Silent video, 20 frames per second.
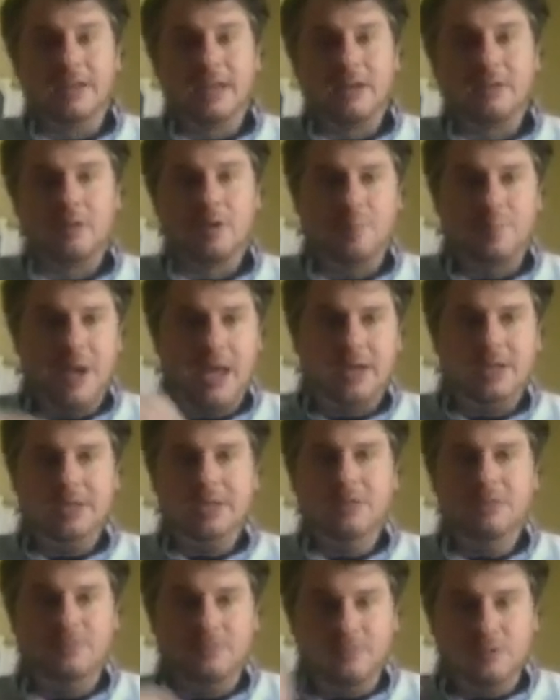that
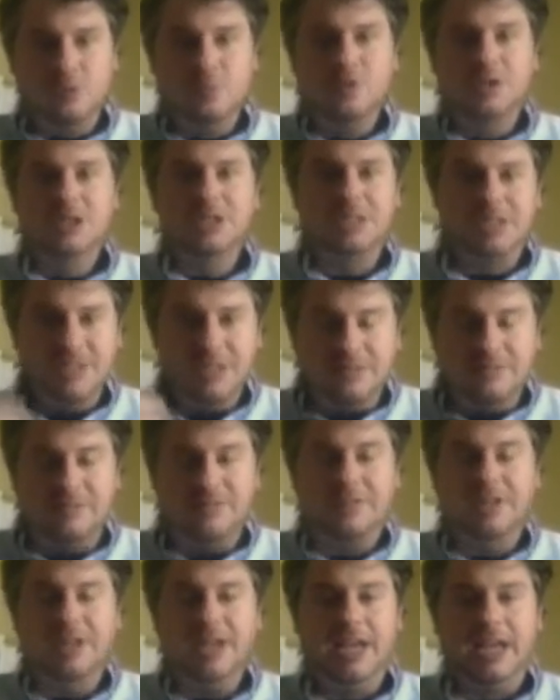repetitive ruminative
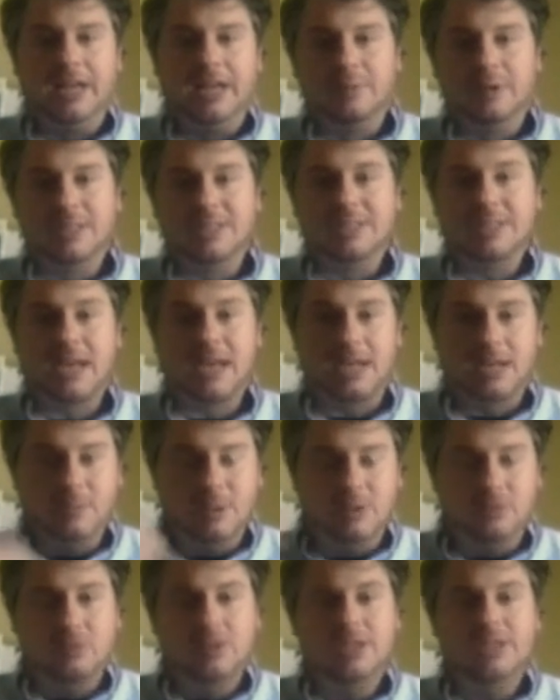thing, because that can
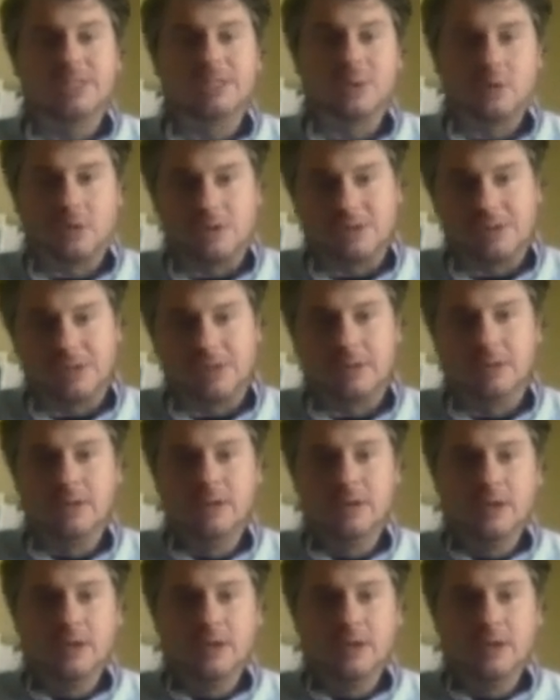be resourcing.